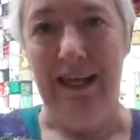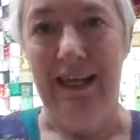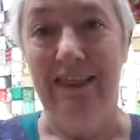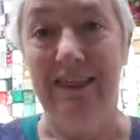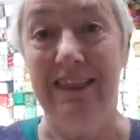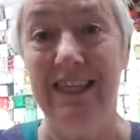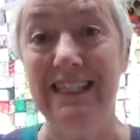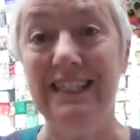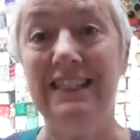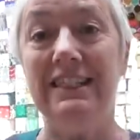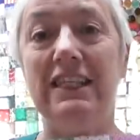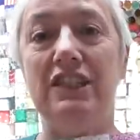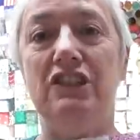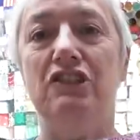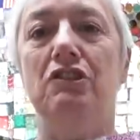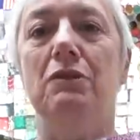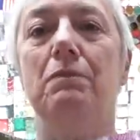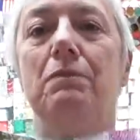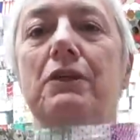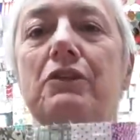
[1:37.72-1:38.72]
This
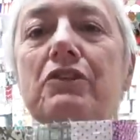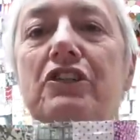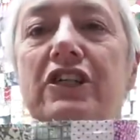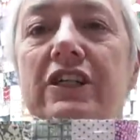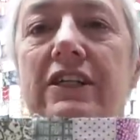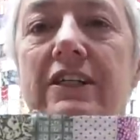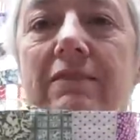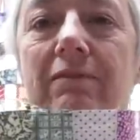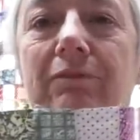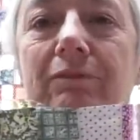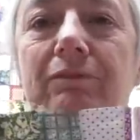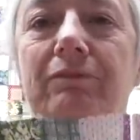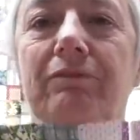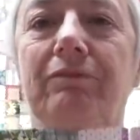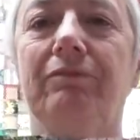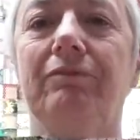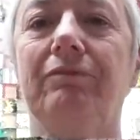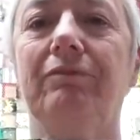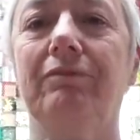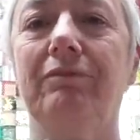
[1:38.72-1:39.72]
distribution
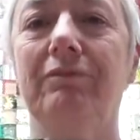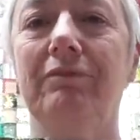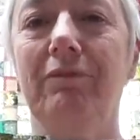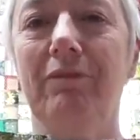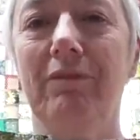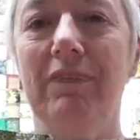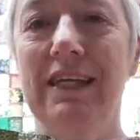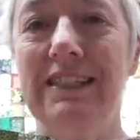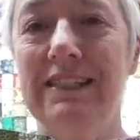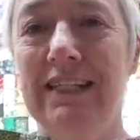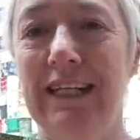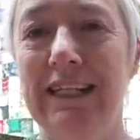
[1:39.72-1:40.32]
is